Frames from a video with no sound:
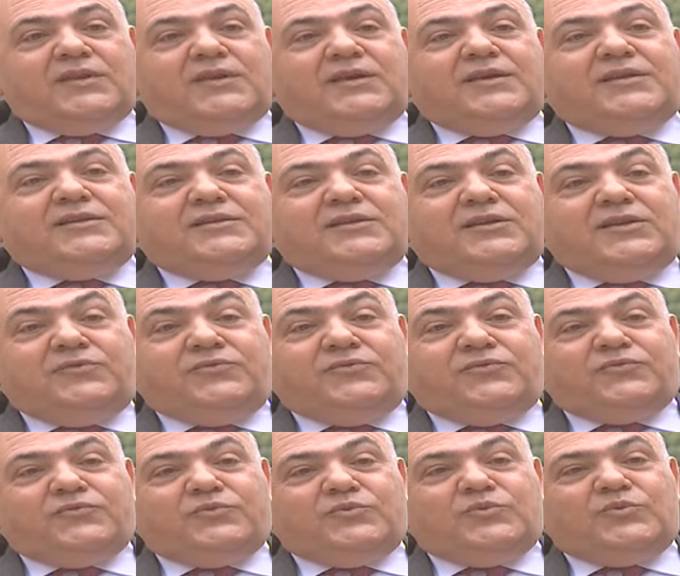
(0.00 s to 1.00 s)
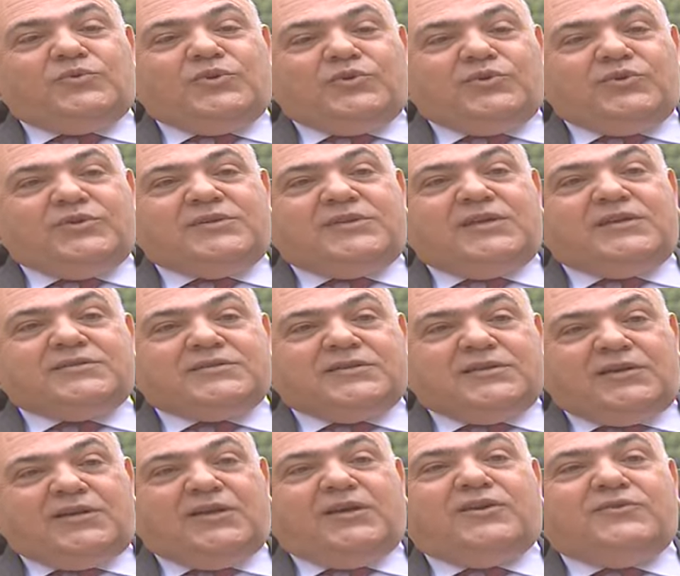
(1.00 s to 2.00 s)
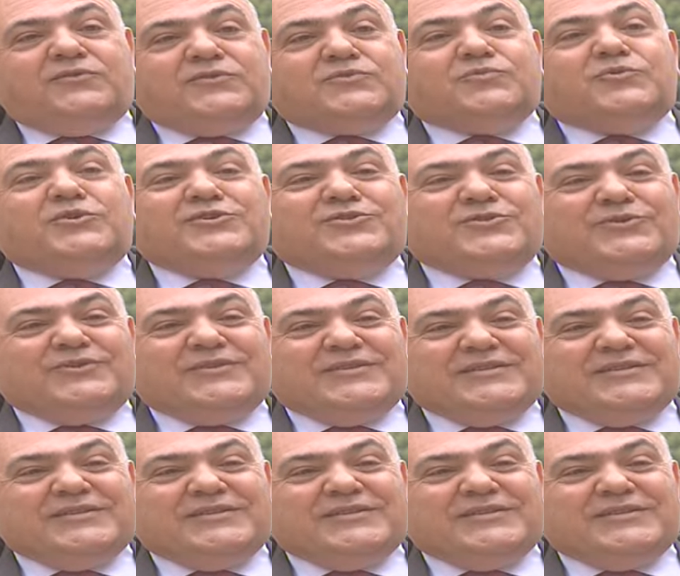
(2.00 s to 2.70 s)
And if, you know, it takes a lot of spiritual